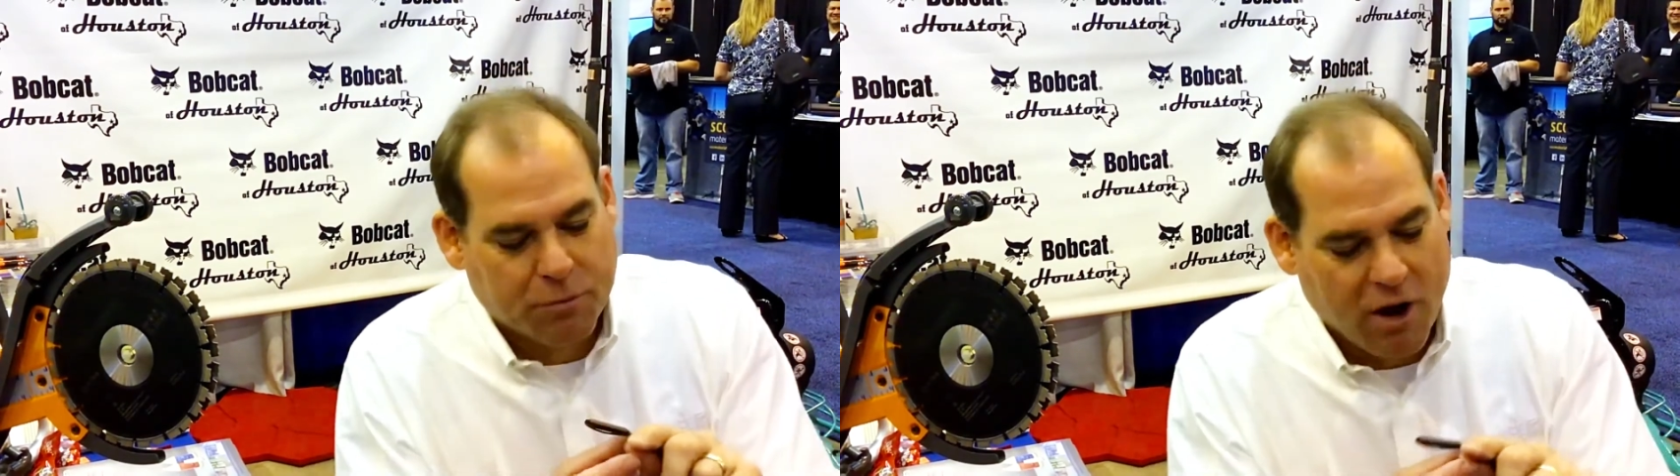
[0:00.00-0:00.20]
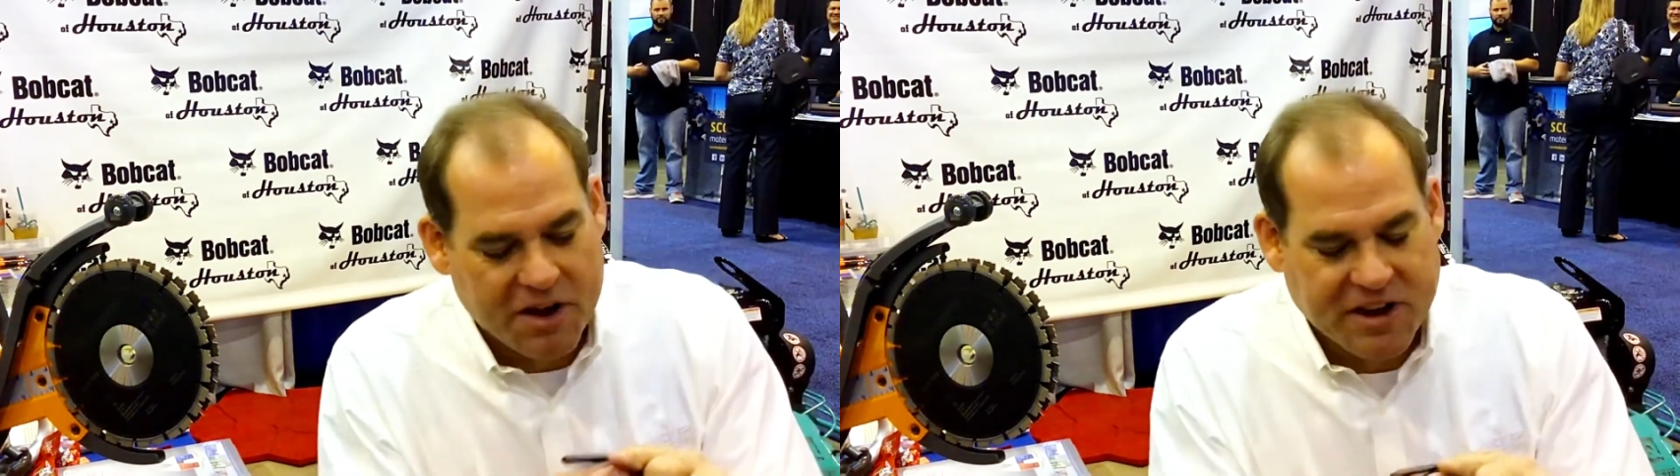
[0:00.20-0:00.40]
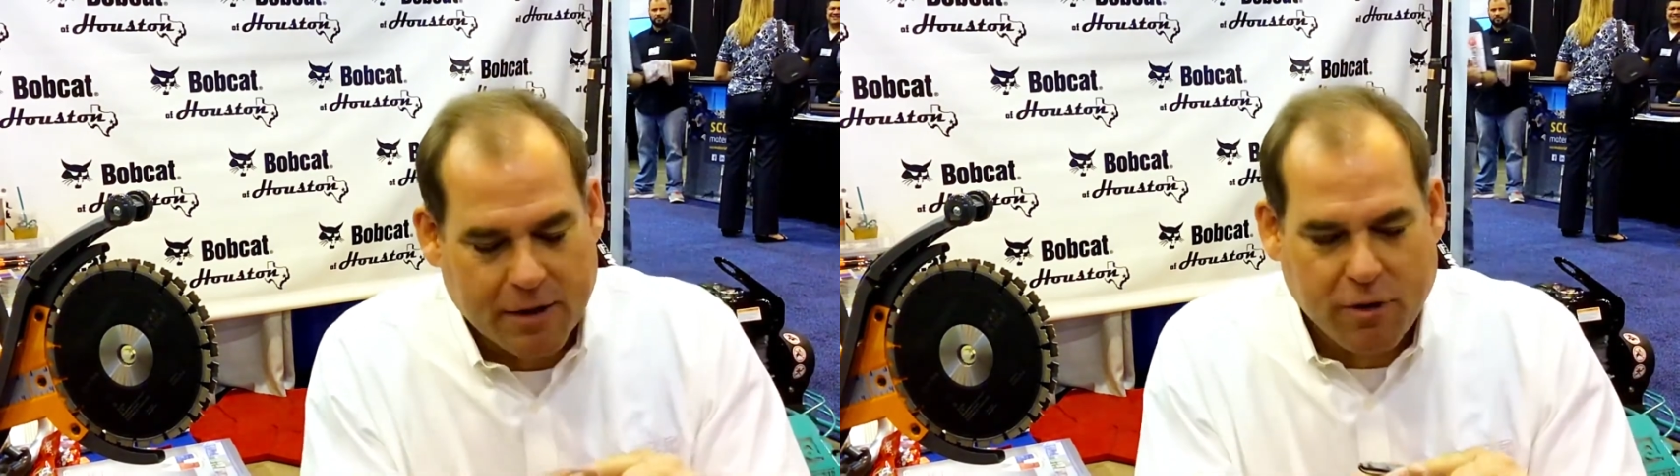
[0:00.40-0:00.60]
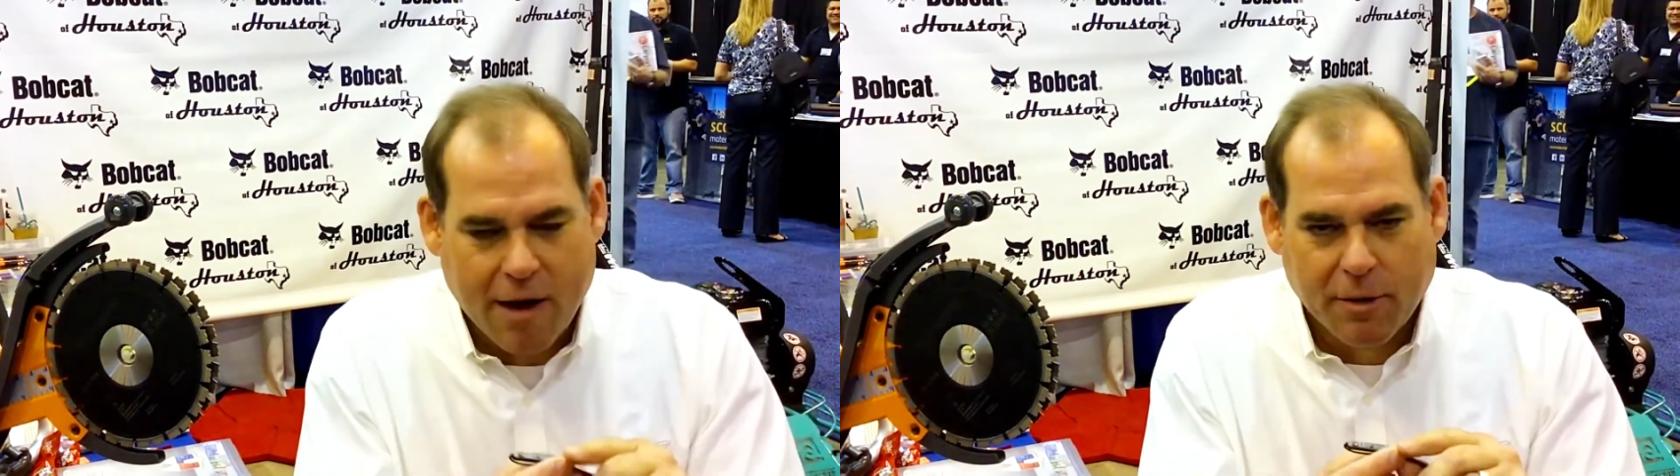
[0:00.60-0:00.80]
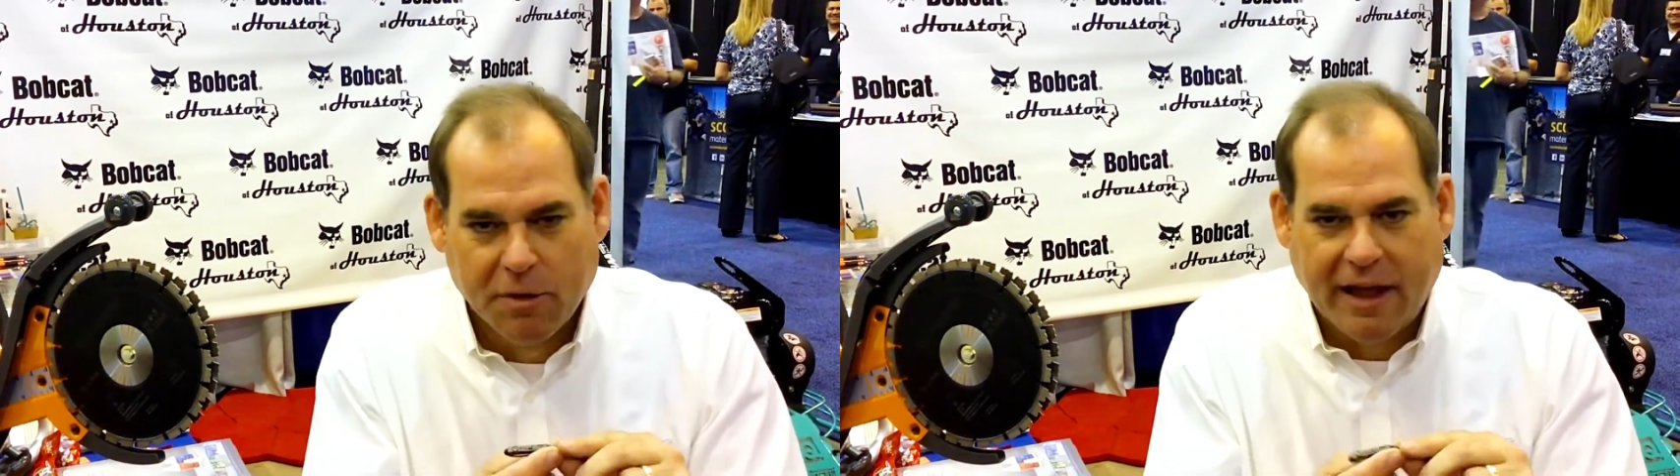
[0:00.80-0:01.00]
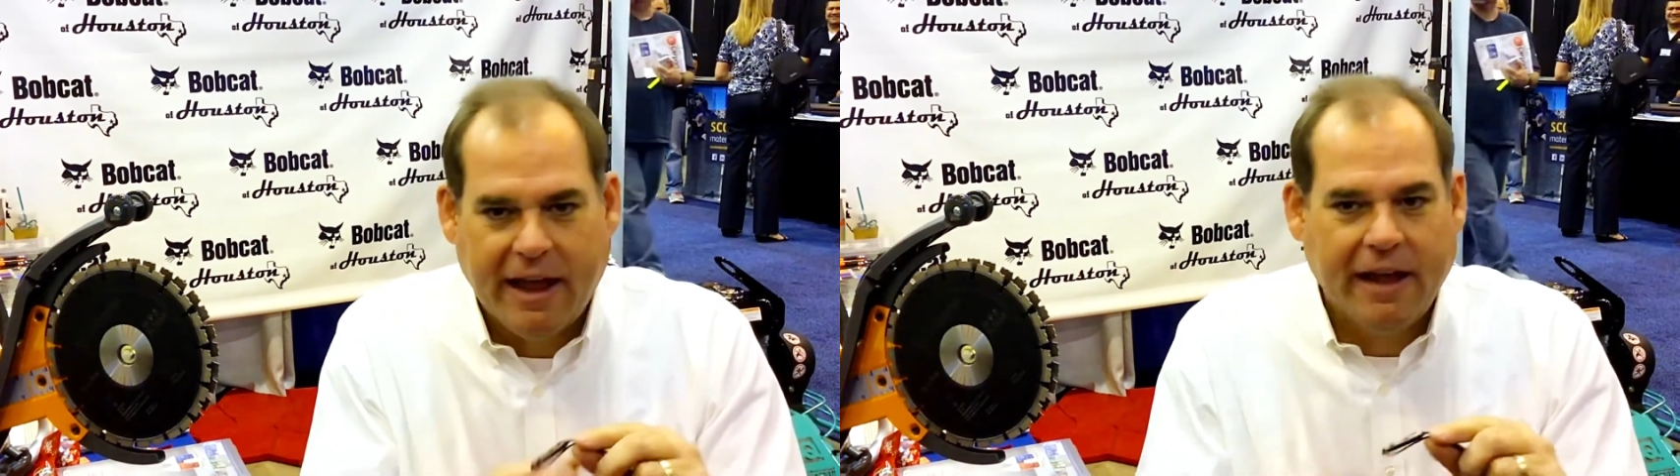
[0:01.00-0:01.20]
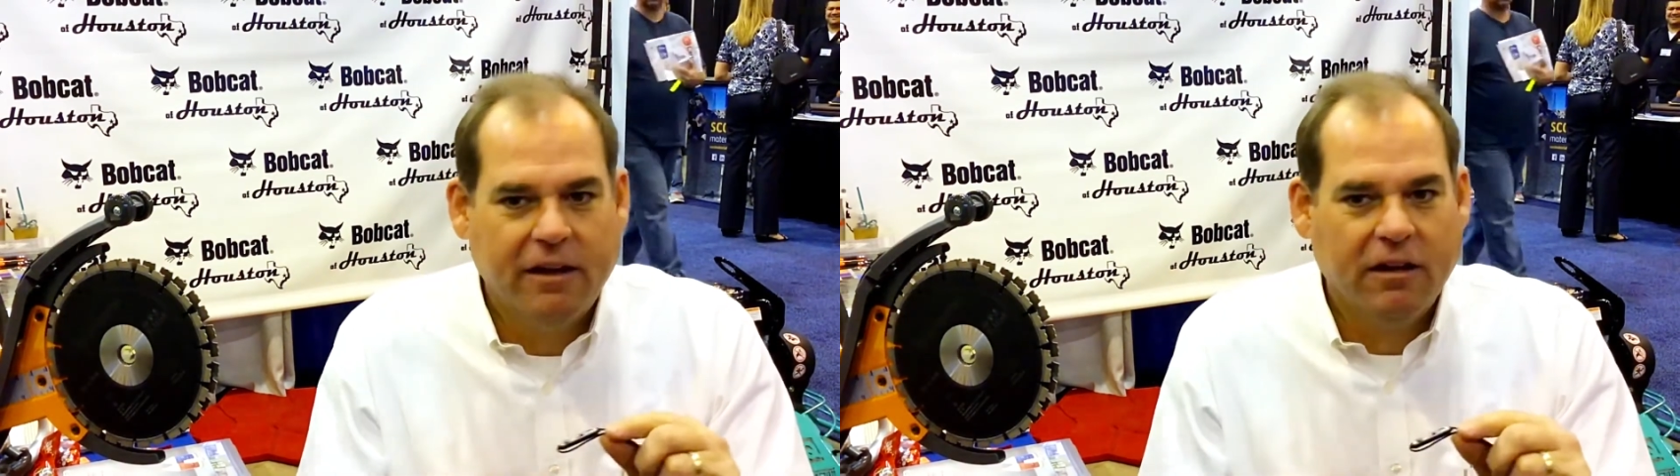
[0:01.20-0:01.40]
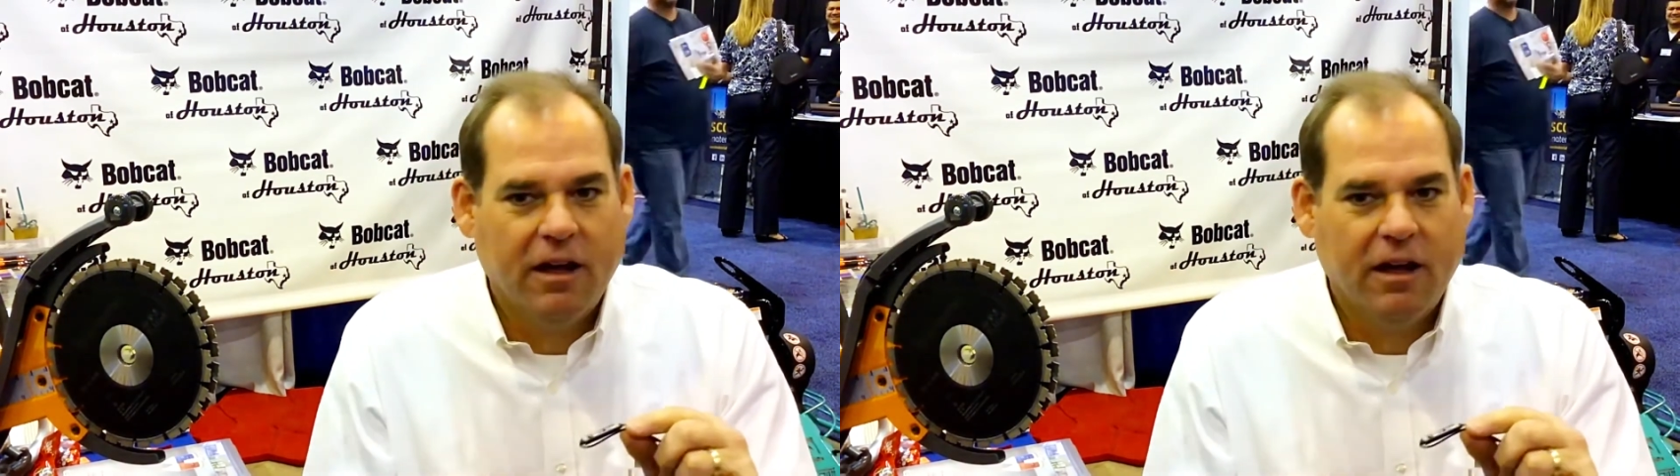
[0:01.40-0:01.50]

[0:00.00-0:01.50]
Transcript: project, probably